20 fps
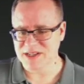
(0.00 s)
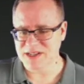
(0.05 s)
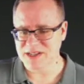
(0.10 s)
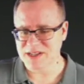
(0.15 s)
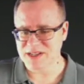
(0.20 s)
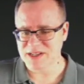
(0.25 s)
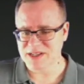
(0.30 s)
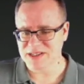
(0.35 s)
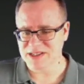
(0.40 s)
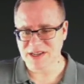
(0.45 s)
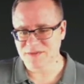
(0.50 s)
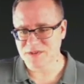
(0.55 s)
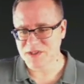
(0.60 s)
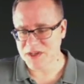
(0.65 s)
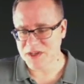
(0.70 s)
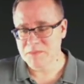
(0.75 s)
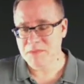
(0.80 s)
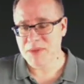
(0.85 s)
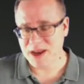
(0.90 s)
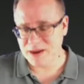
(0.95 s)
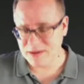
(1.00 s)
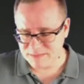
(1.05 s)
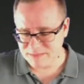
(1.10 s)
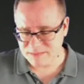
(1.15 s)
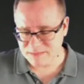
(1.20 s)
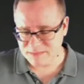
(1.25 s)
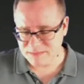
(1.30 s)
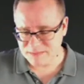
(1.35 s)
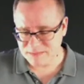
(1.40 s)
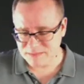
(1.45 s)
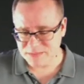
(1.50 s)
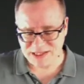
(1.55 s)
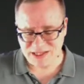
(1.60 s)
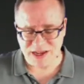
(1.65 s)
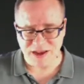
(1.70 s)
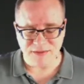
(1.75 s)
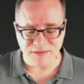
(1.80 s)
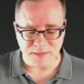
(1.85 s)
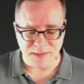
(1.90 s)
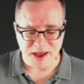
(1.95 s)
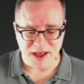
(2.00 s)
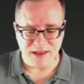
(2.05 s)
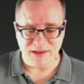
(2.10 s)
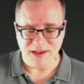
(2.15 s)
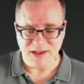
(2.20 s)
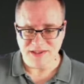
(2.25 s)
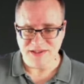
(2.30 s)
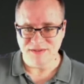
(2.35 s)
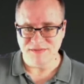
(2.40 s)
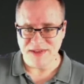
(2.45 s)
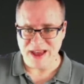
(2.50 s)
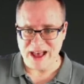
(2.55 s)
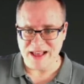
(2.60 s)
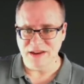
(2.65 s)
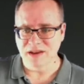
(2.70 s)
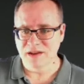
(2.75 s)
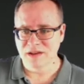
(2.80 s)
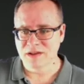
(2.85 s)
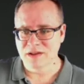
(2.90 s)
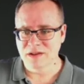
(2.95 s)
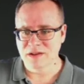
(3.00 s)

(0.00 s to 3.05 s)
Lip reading: or .cfc. But .cfml is a valid